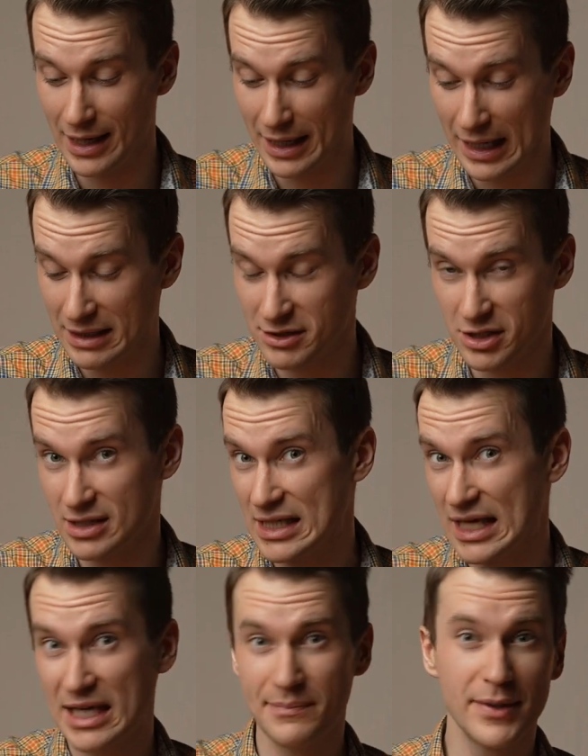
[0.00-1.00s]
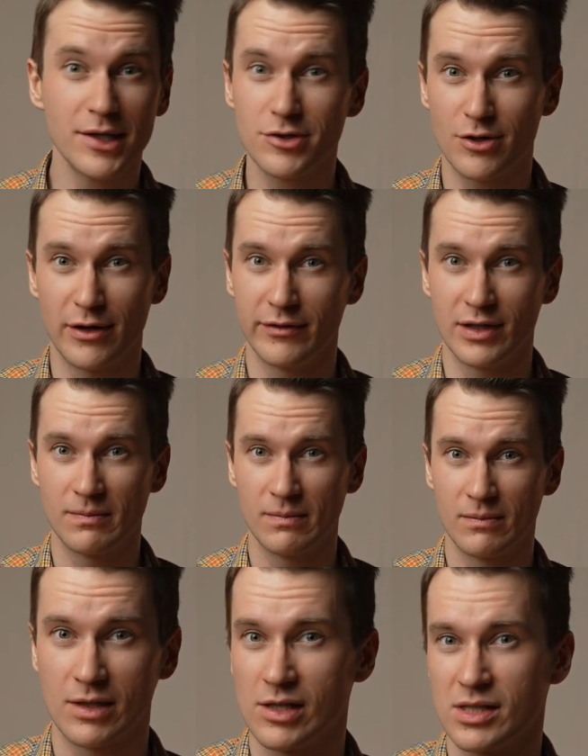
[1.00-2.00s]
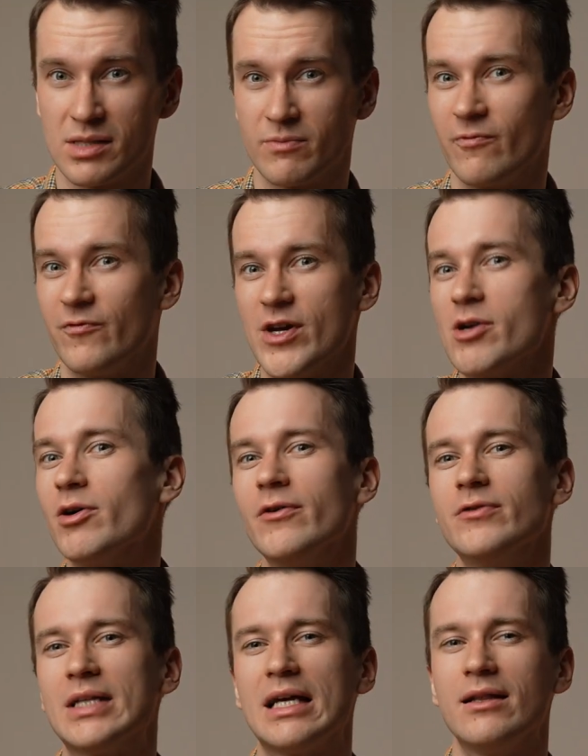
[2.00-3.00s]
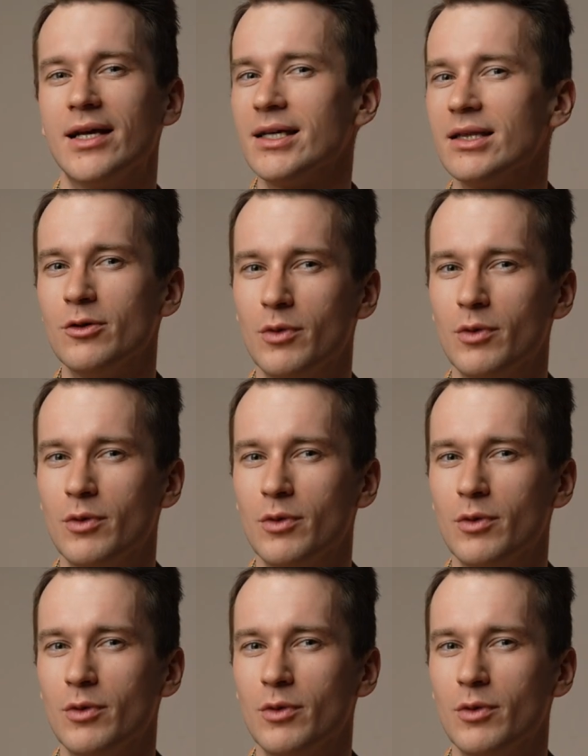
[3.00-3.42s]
and just take a picture of it. Because very often I liked the